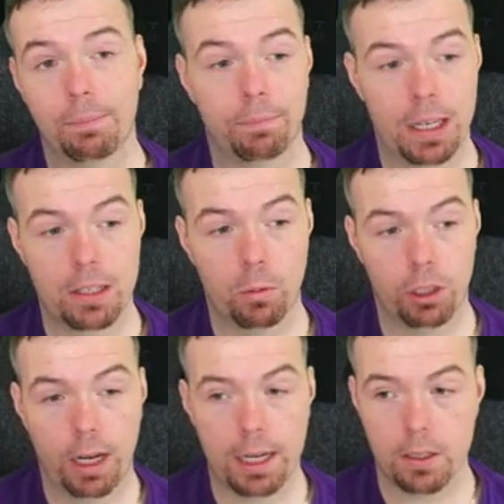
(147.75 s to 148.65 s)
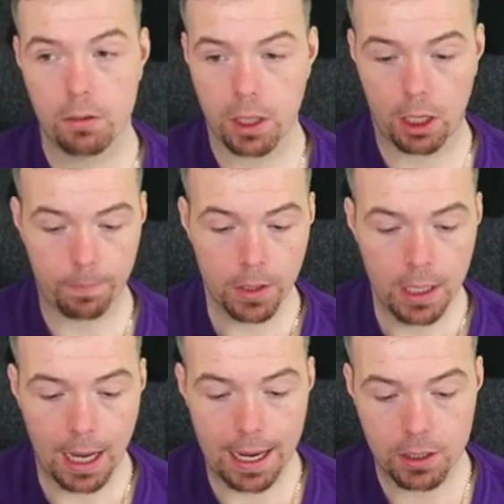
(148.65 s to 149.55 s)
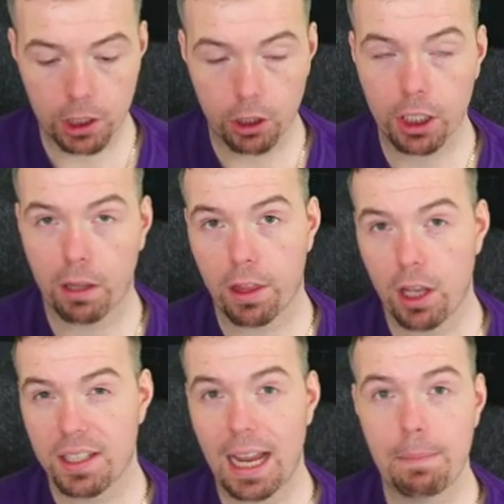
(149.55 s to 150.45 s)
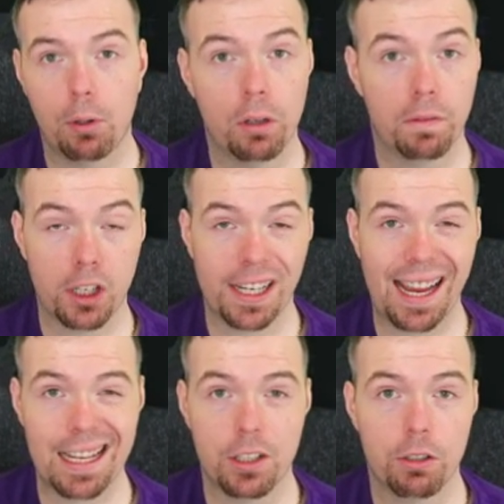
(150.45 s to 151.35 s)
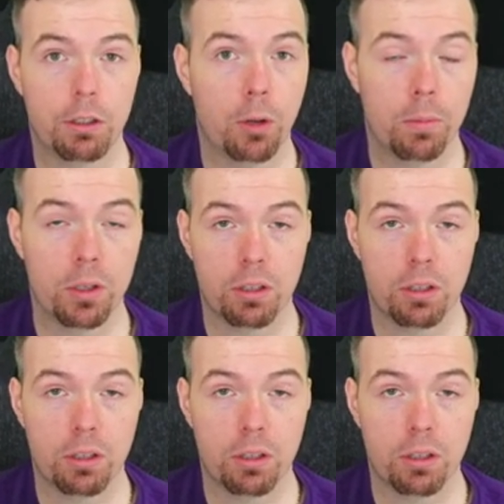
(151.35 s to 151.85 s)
That's what your 82s are. So you're looking at 38.3k to do at the moment,